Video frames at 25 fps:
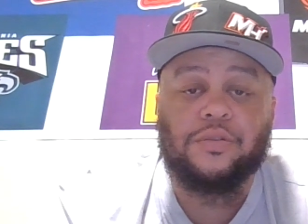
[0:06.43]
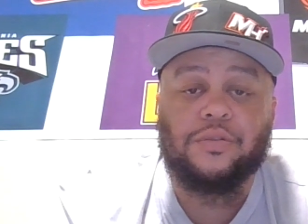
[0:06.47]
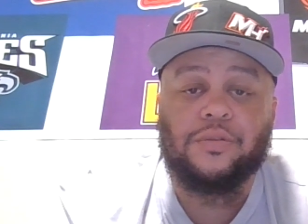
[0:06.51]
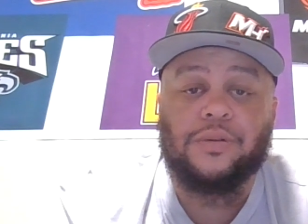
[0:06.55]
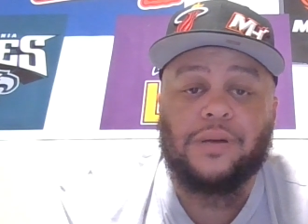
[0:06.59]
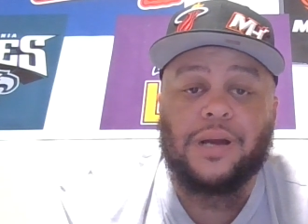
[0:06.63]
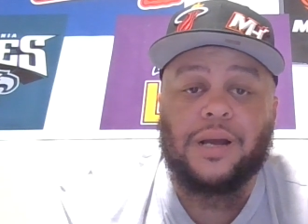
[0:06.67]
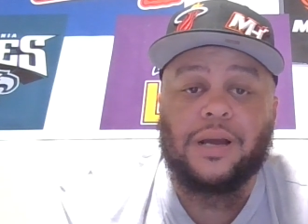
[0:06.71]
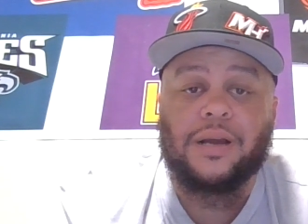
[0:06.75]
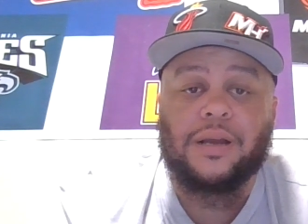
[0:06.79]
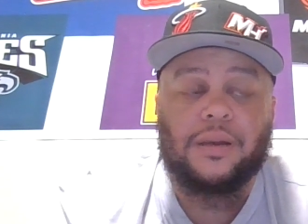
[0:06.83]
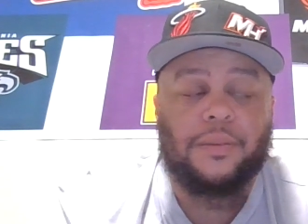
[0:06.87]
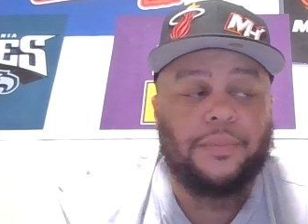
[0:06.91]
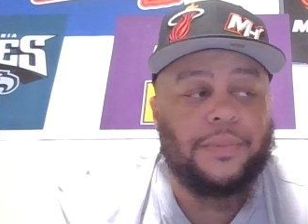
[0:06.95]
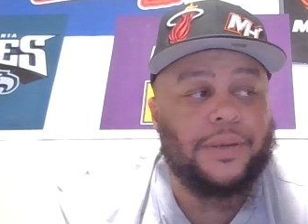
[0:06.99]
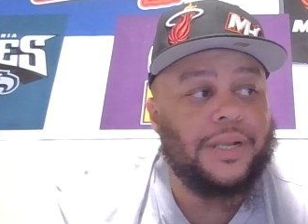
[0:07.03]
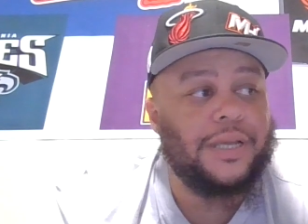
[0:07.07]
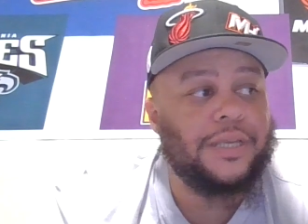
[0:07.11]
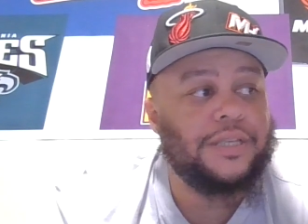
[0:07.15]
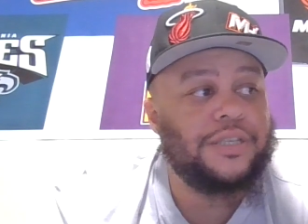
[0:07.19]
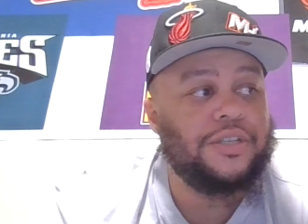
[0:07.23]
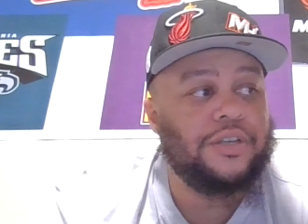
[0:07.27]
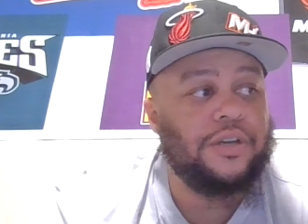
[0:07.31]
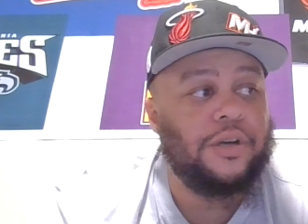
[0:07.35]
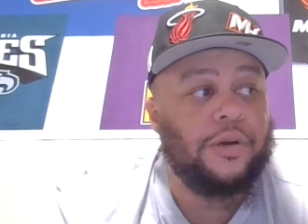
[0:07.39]
Dugar, coming
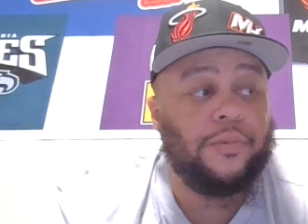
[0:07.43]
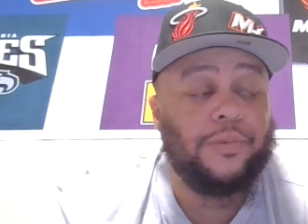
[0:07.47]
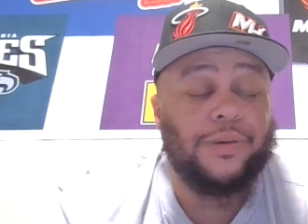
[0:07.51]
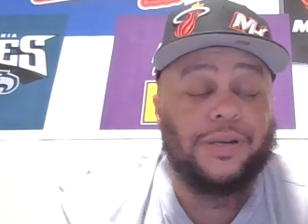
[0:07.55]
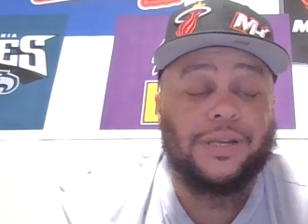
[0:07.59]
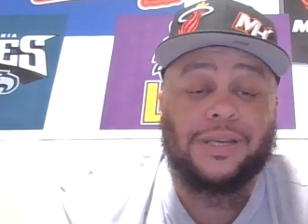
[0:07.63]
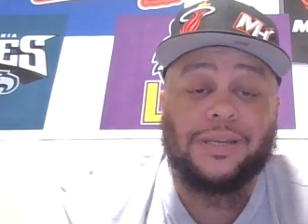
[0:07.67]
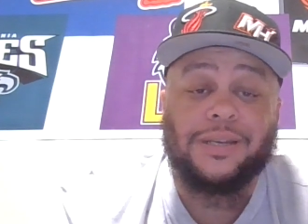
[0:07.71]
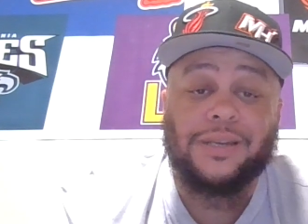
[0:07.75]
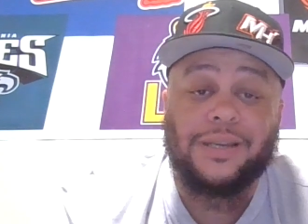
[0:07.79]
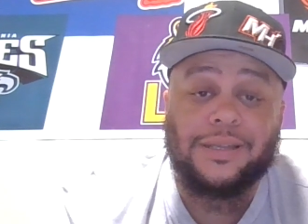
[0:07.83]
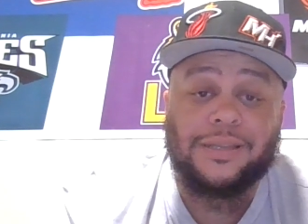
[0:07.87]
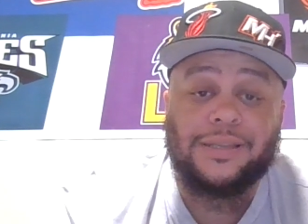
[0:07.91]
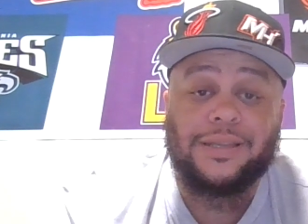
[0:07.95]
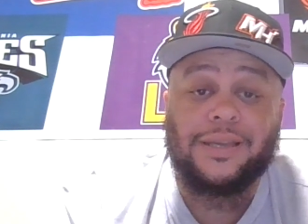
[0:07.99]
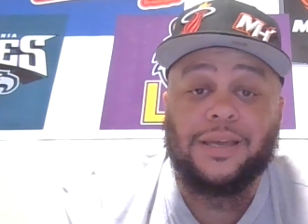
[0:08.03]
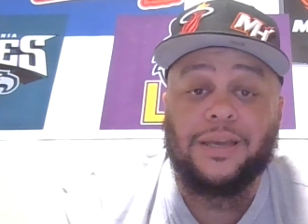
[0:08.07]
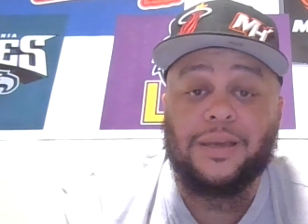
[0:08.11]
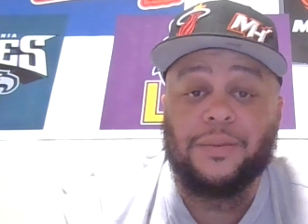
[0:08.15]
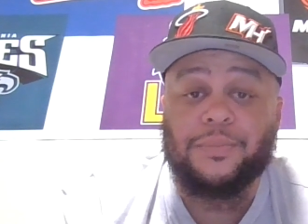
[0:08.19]
at y'all with another